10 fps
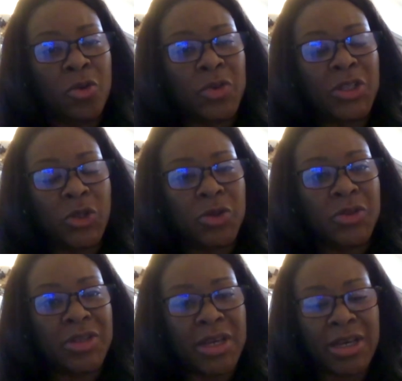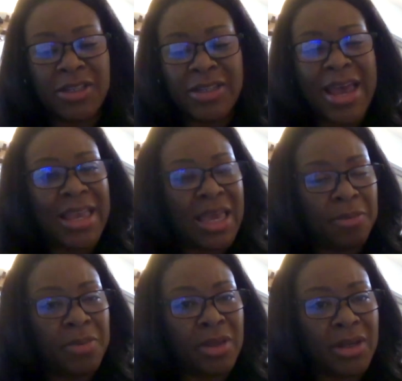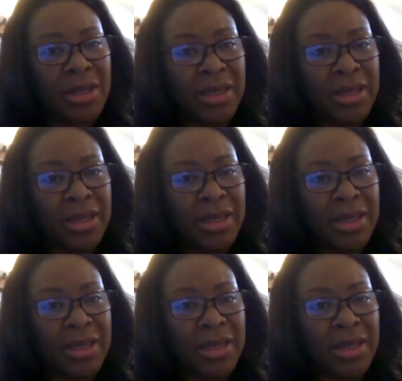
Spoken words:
resource stack capability.